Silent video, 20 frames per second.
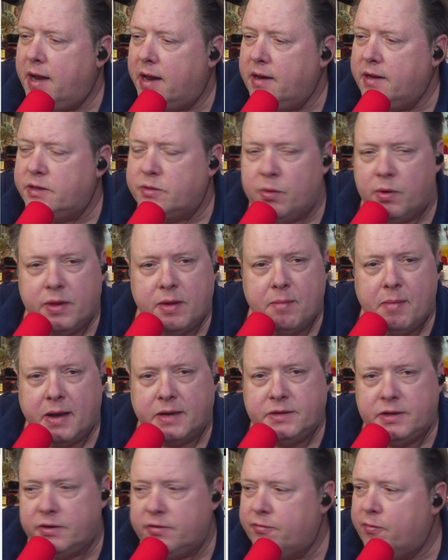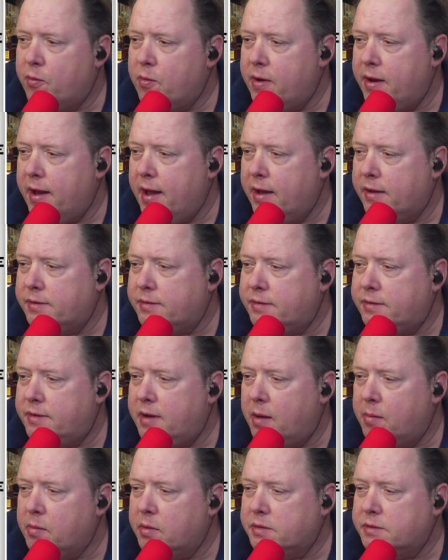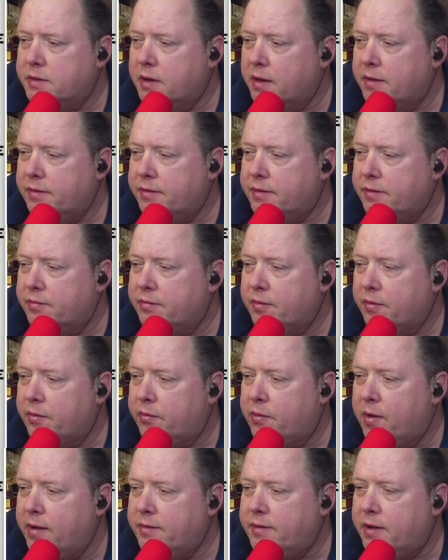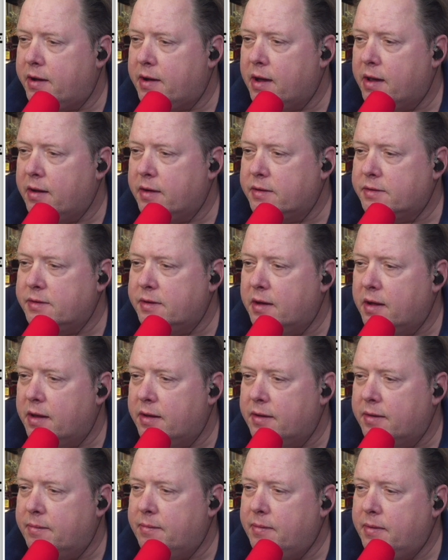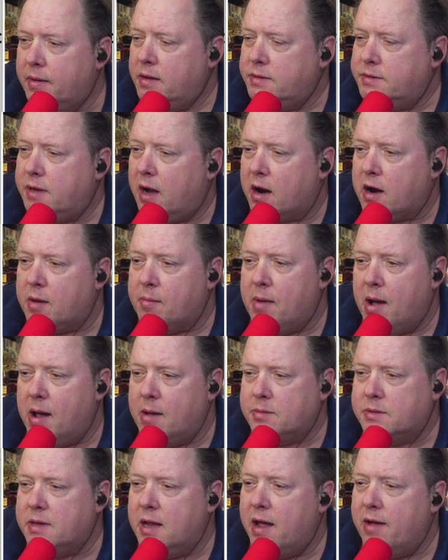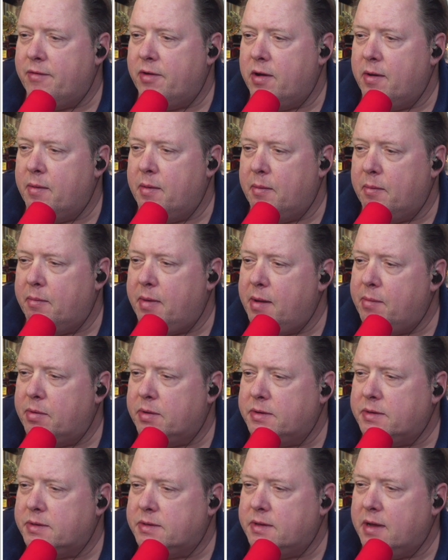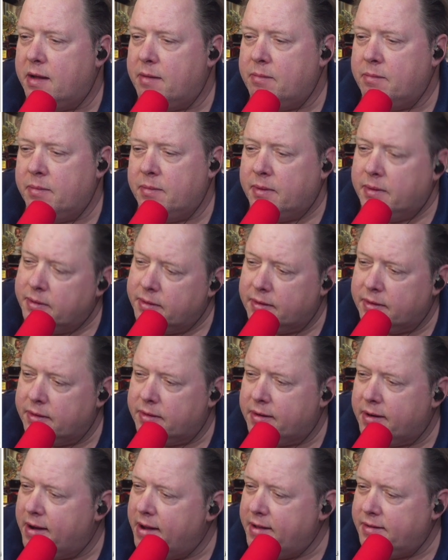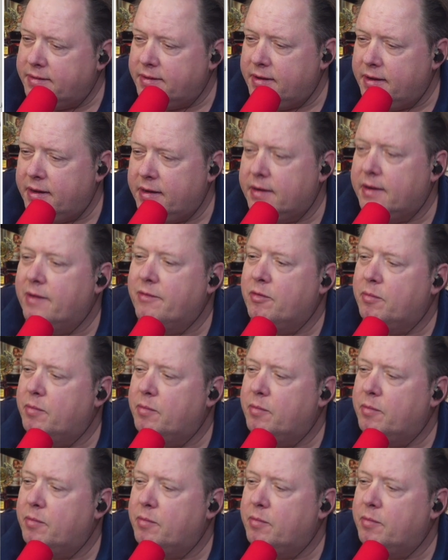Stanley's the one that makes these 40-ounce tumblers and all these different crazy colors, and all the soccer moms love them, and people just love them, and they're crazy, and